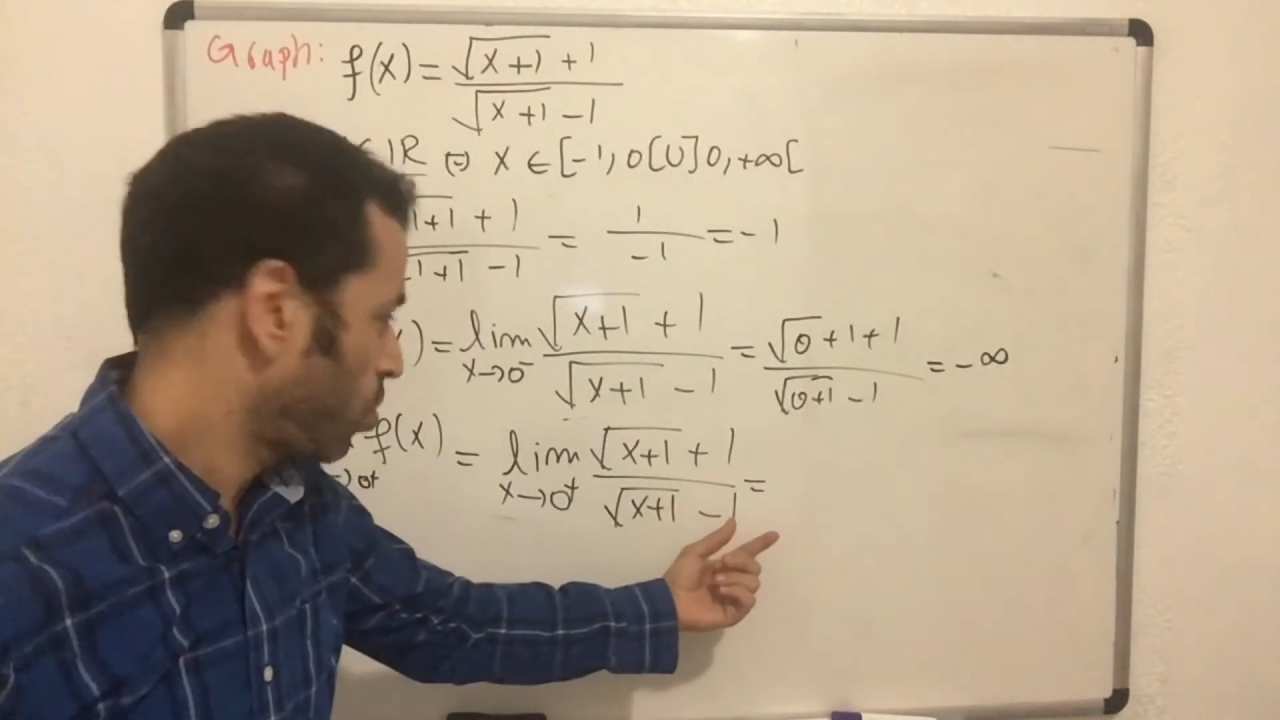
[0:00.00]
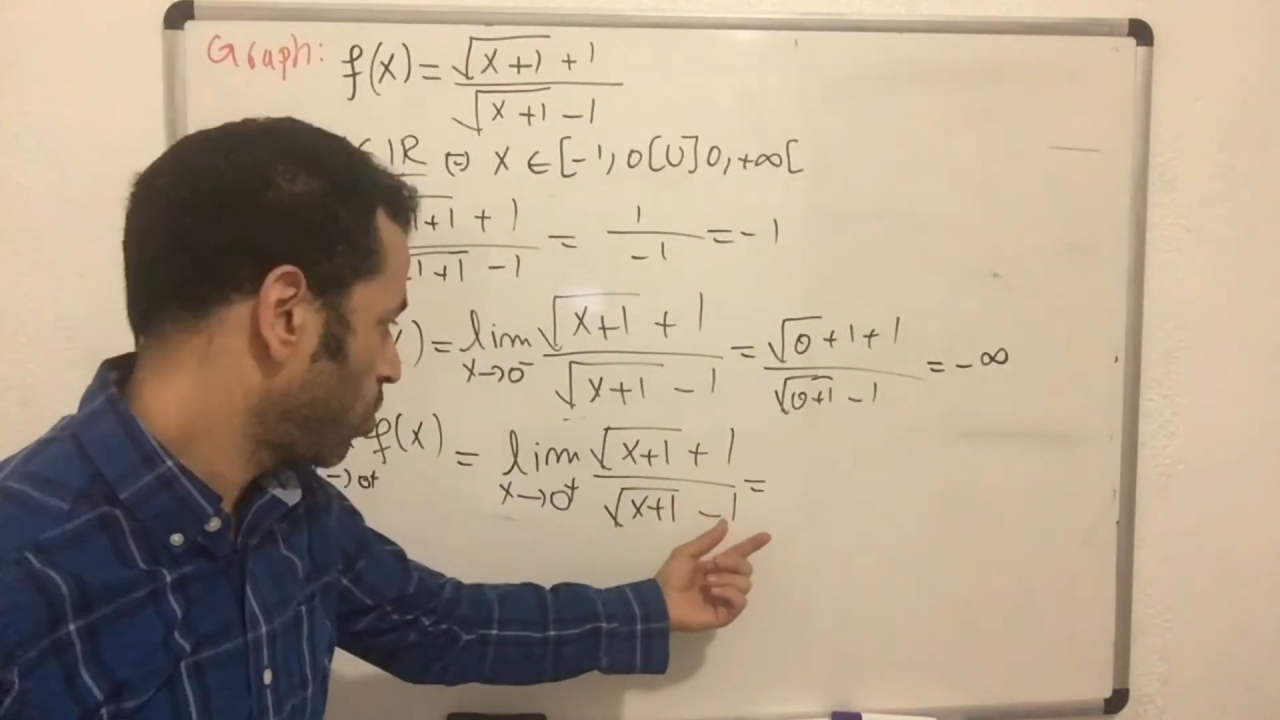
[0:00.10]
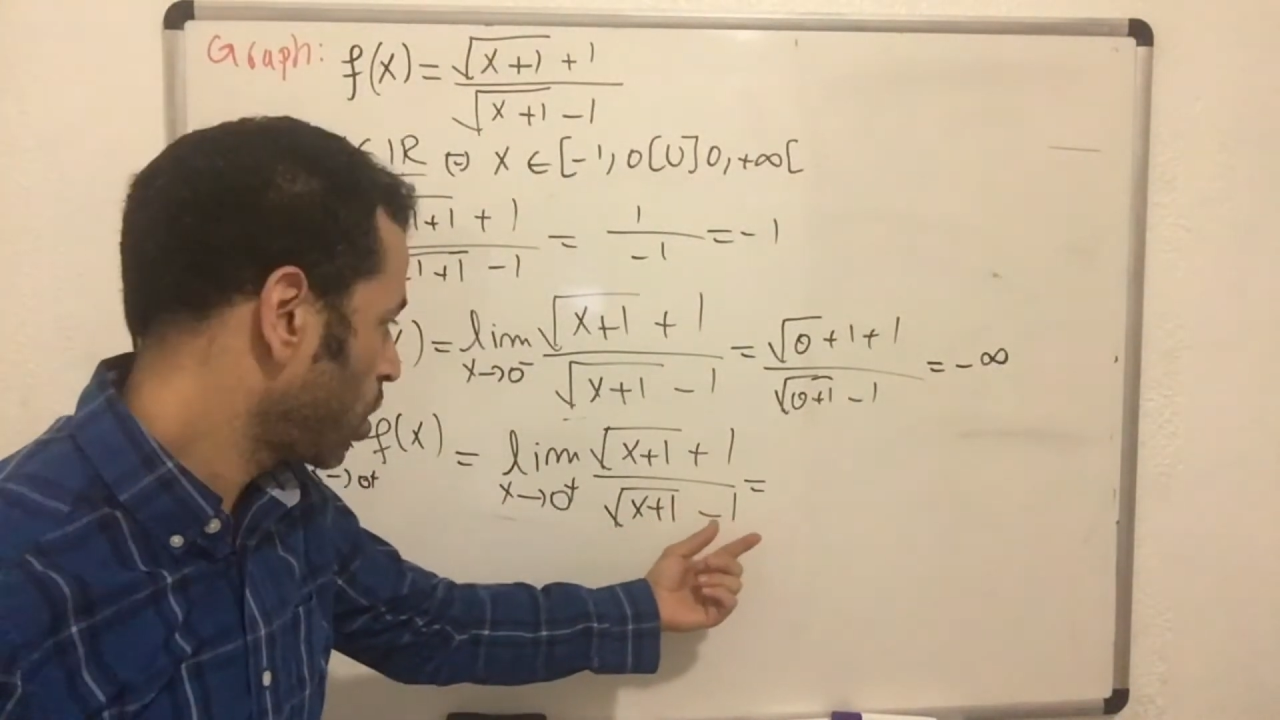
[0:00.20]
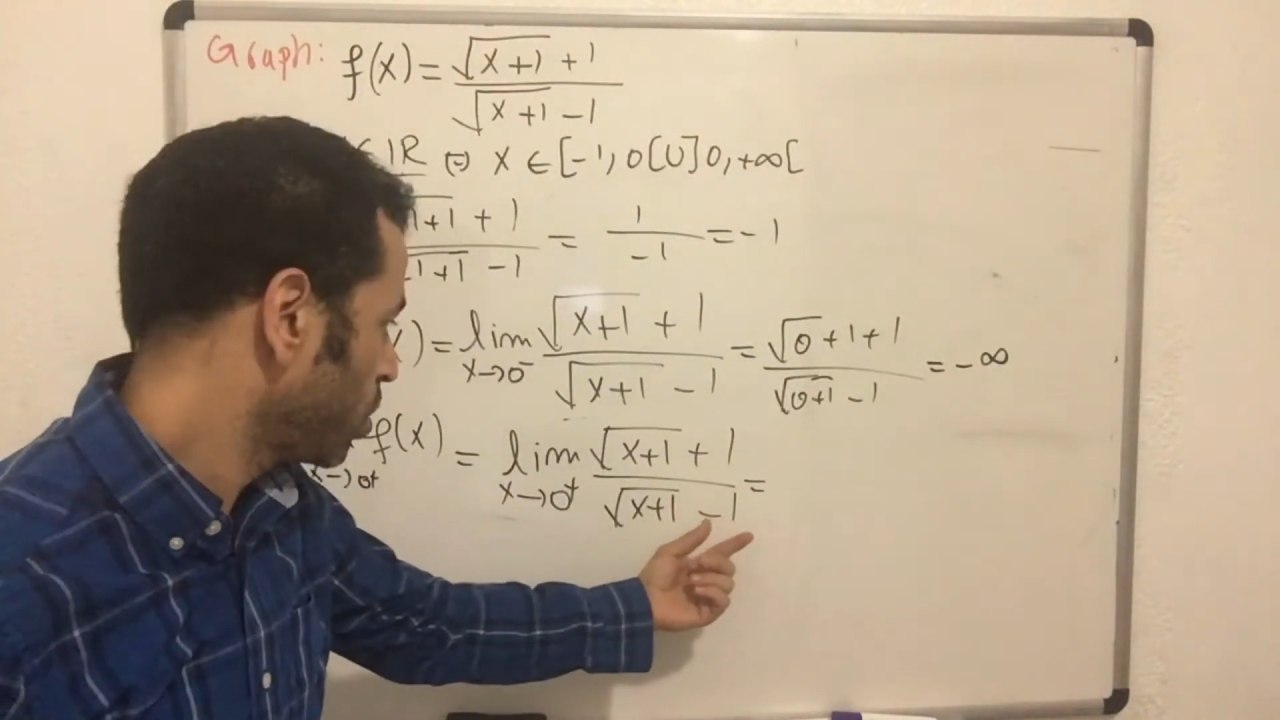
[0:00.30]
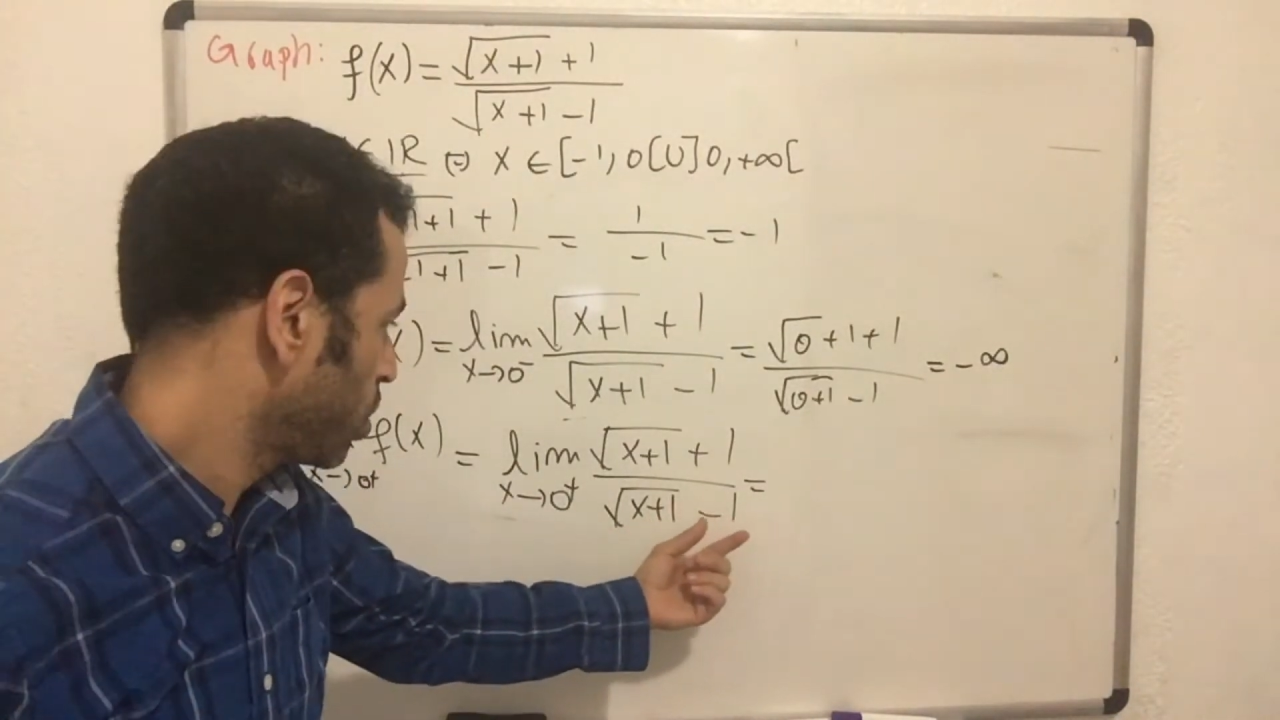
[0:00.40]

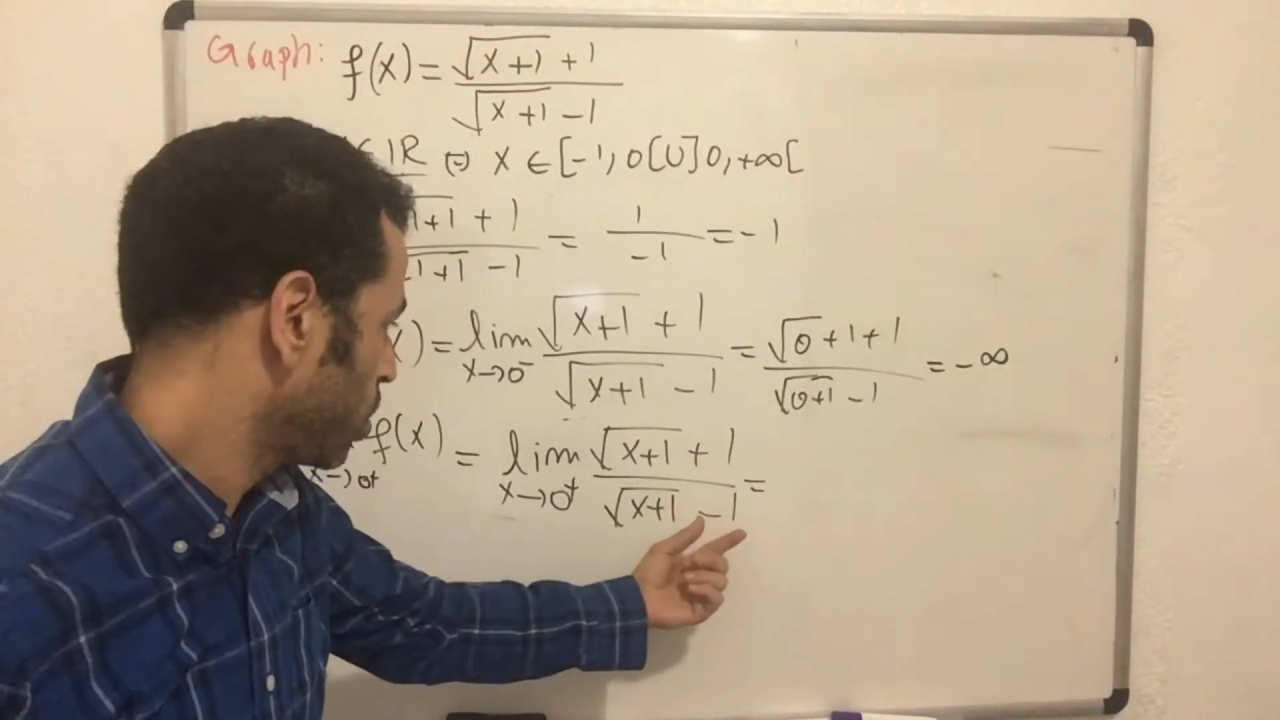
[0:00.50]
right?